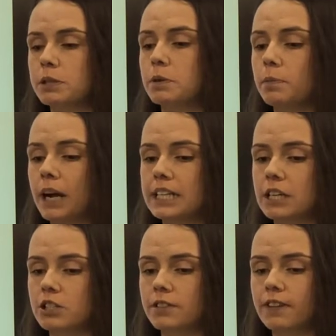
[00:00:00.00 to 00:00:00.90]
to put the bag down,
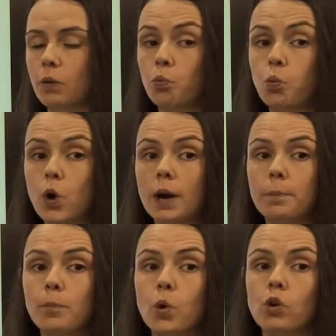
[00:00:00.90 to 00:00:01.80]
she found one
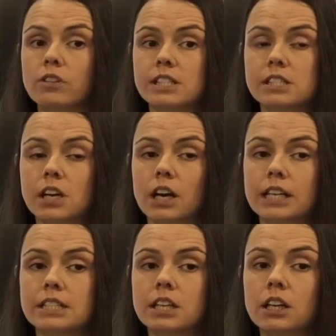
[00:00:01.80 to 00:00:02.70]
more
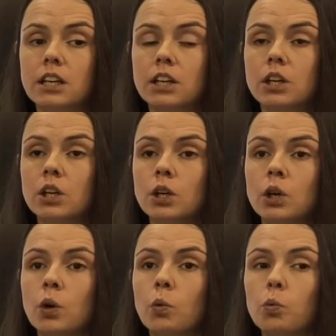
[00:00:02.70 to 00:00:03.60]
inside.
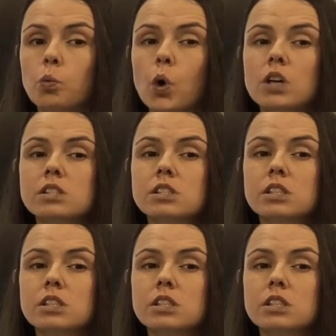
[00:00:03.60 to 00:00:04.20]
What